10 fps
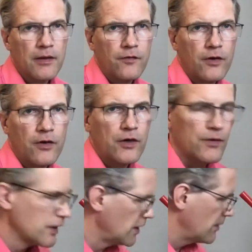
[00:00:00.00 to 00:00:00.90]
If you look on
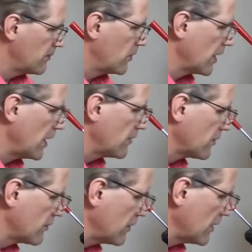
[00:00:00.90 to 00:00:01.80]
the keyboard here, you
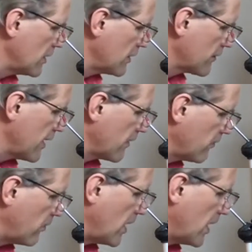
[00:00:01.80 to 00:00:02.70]
see it's like
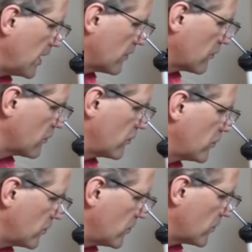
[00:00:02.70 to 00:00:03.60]
1,
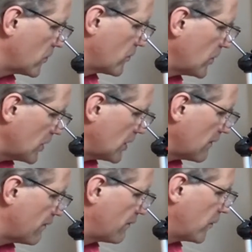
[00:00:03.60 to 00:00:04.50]
2,
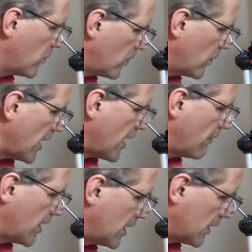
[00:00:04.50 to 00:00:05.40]
3, 4,
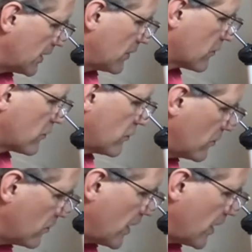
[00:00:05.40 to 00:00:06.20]
and 1, and 2,